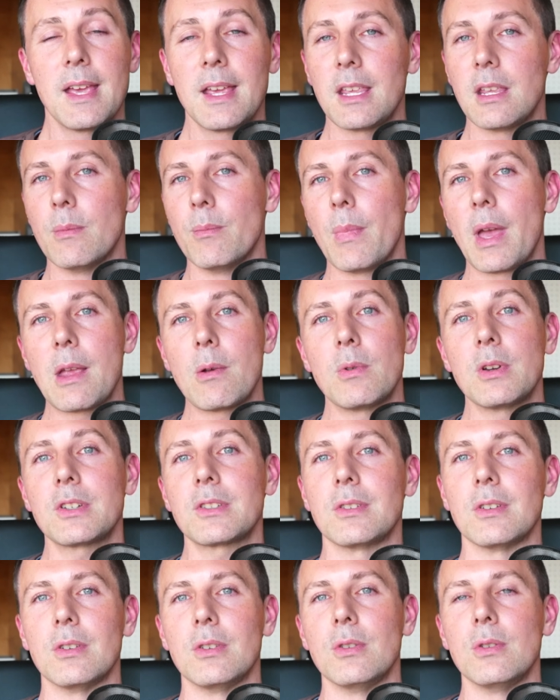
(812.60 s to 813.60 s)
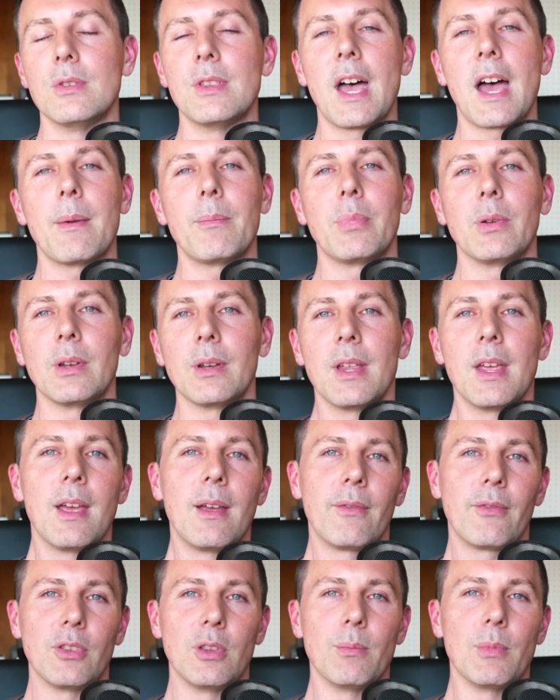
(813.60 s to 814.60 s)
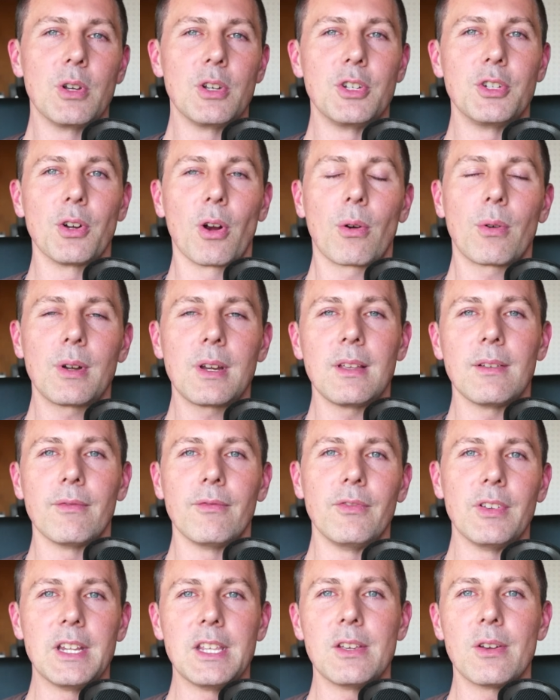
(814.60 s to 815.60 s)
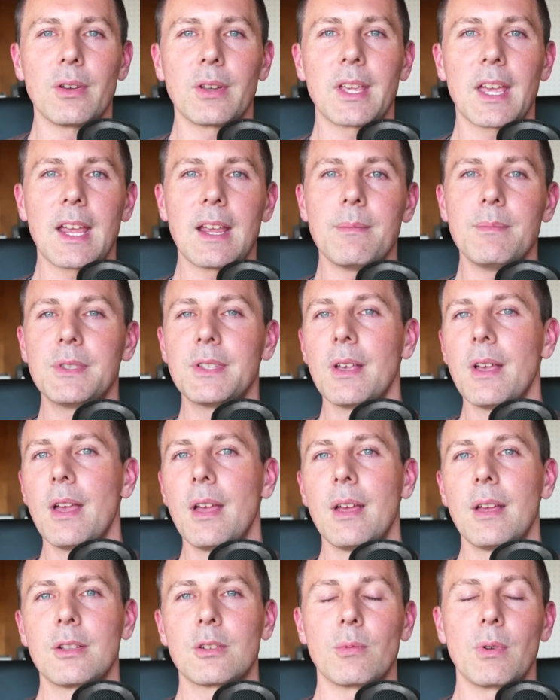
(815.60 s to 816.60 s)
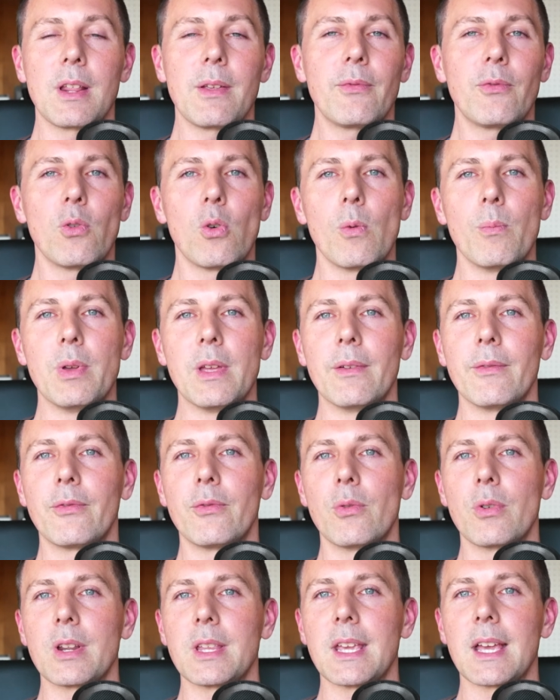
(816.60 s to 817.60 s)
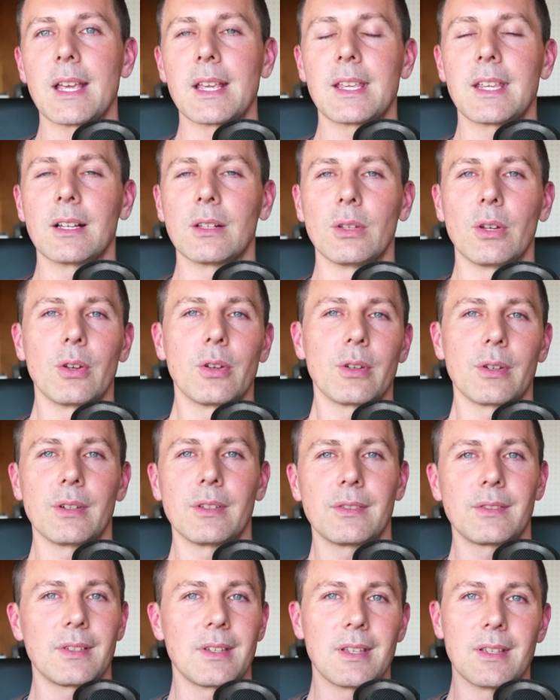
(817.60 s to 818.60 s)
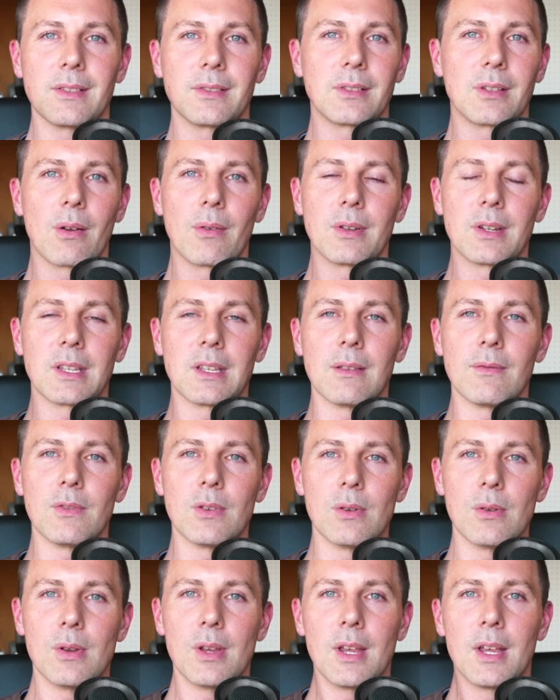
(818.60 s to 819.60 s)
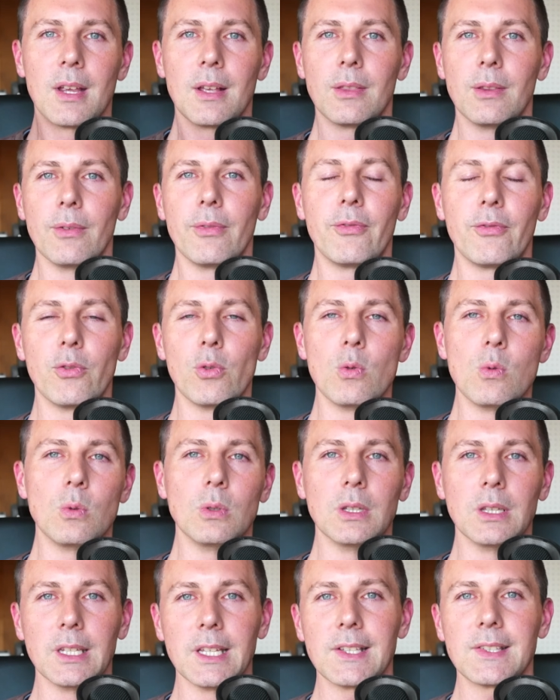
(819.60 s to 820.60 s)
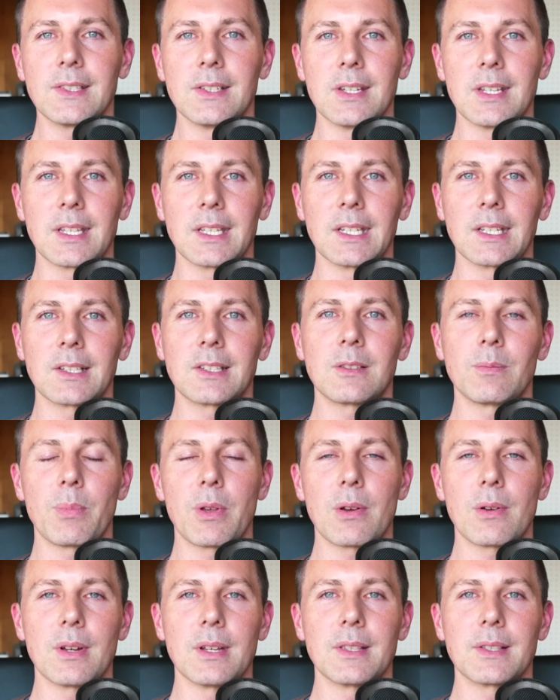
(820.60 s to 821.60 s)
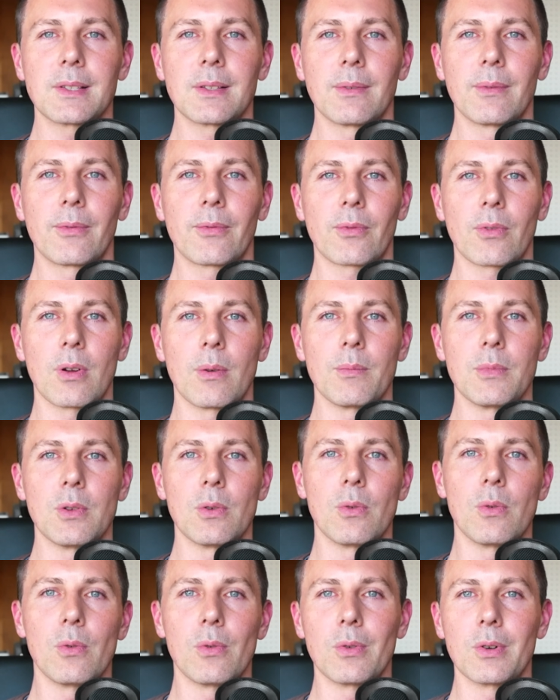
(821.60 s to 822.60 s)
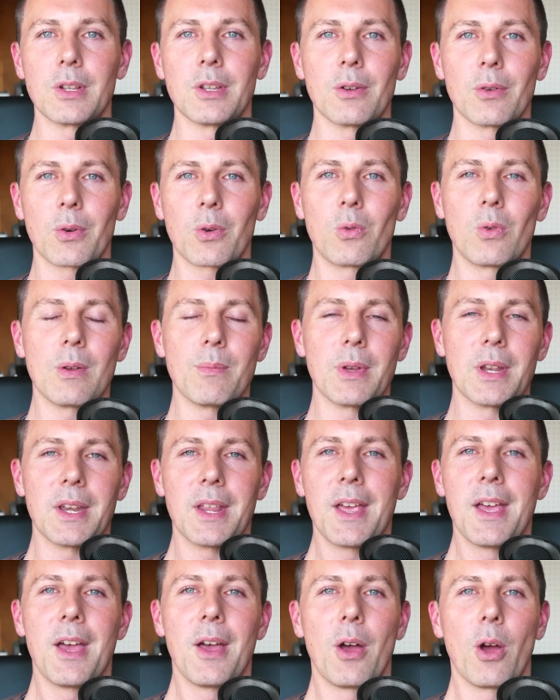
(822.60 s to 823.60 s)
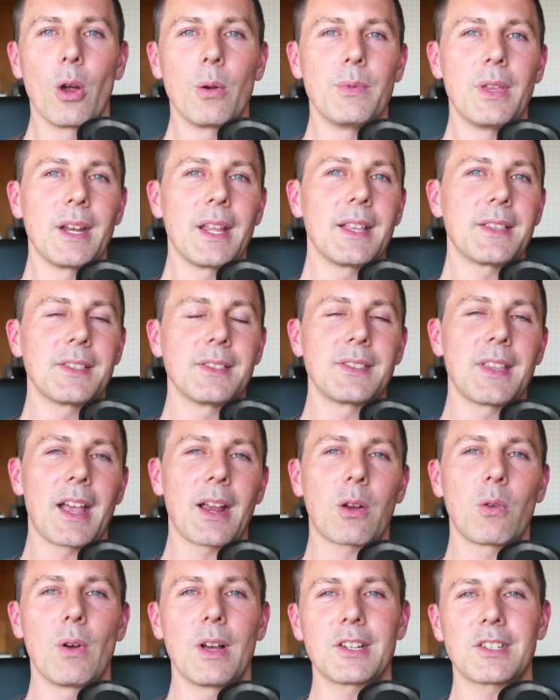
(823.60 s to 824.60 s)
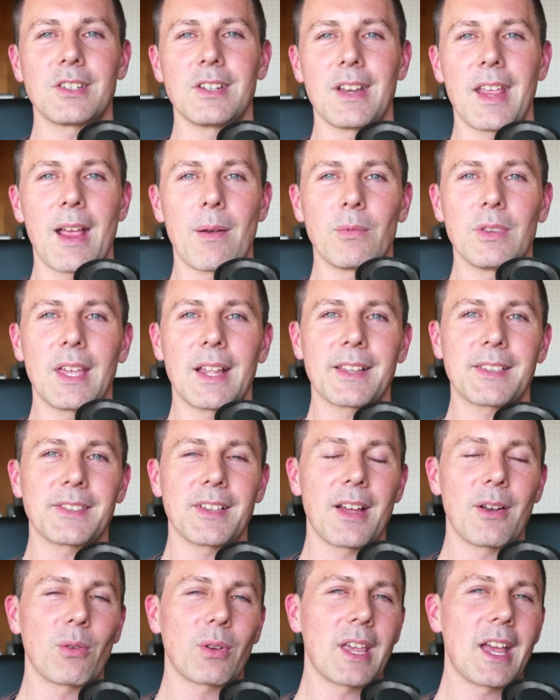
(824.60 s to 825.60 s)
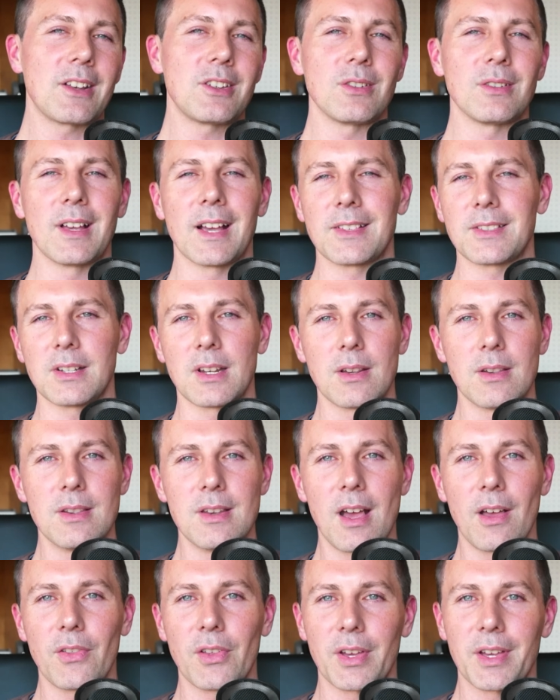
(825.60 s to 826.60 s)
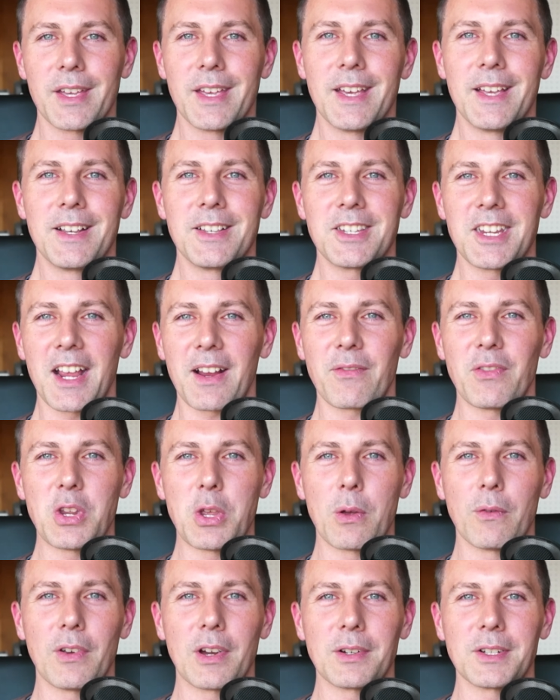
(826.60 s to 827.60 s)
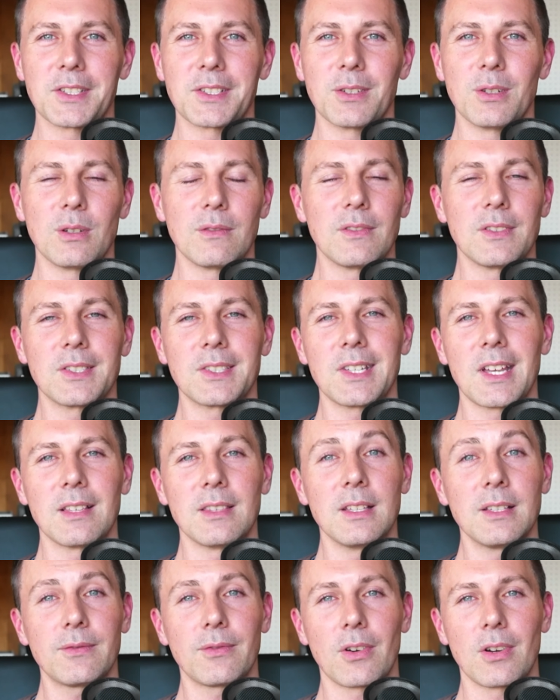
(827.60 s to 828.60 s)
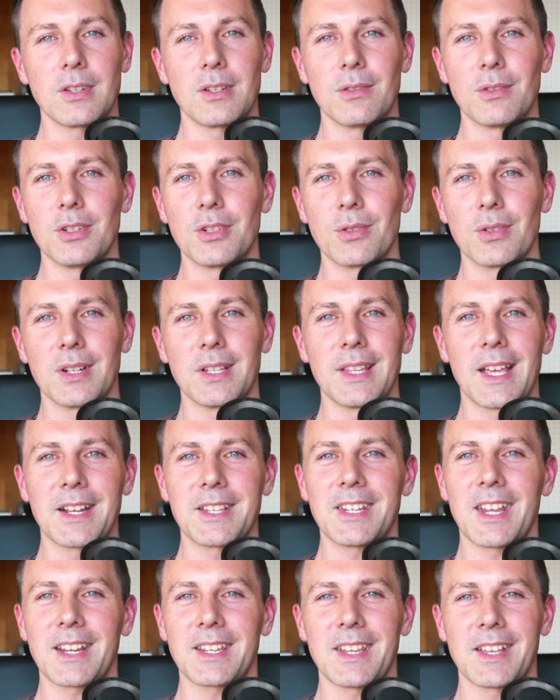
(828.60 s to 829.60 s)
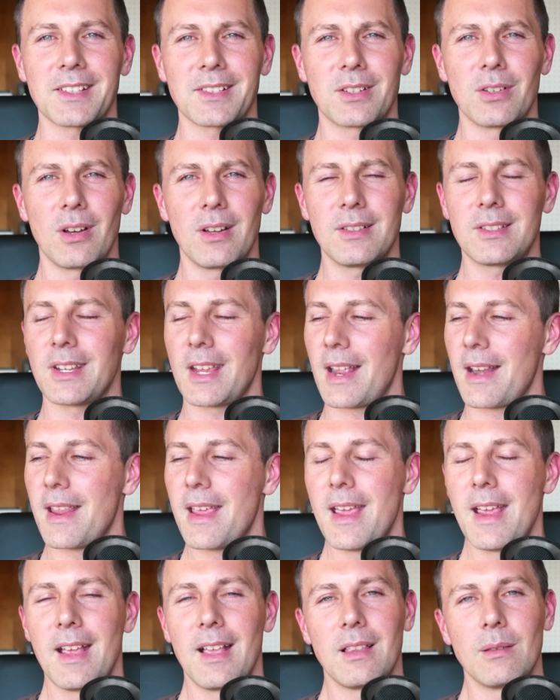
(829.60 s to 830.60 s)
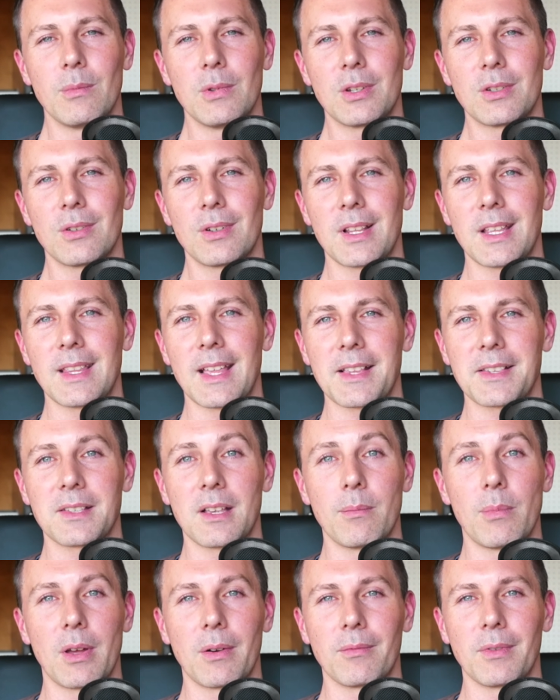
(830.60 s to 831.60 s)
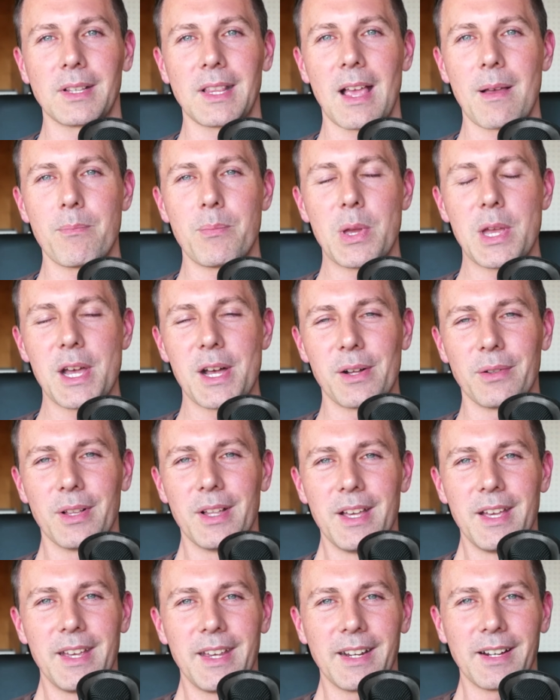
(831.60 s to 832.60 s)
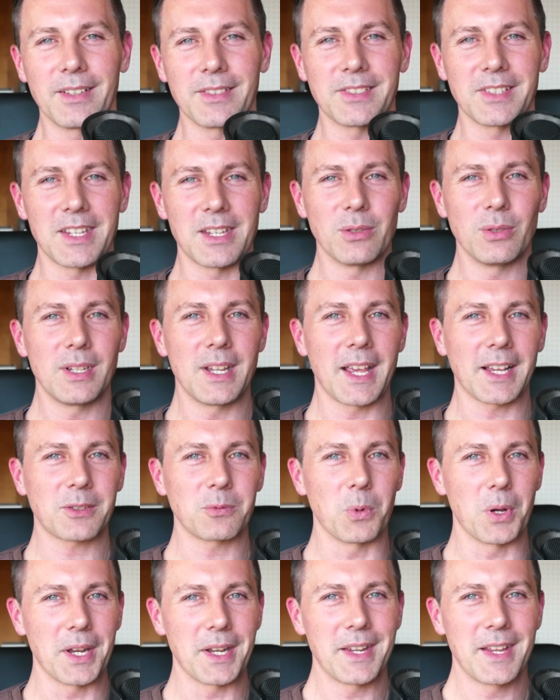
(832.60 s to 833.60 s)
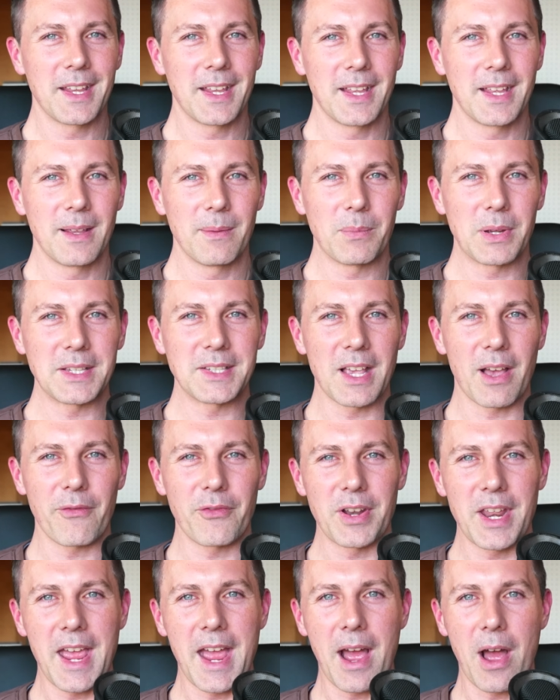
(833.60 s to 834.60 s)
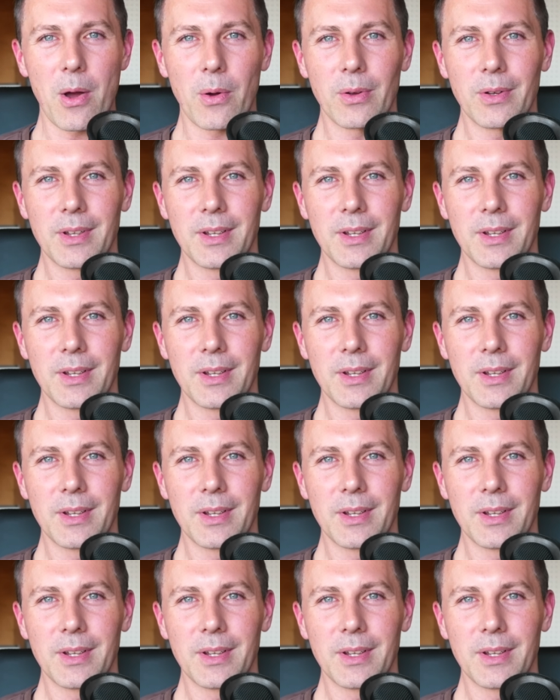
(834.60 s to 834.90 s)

you may wish to do that. But for the majority of video games, 24 bit 48 kilohertz is going to give you the full listening experience from your audio equipment. Hope that answers that question. And with that aside, I'll catch you guys in another tech video very soon. If you stayed this far and you're enjoying that Tech Yes content, be sure to hit that sub button, ring that bell, and I'll see you in the next one. Peace out for now.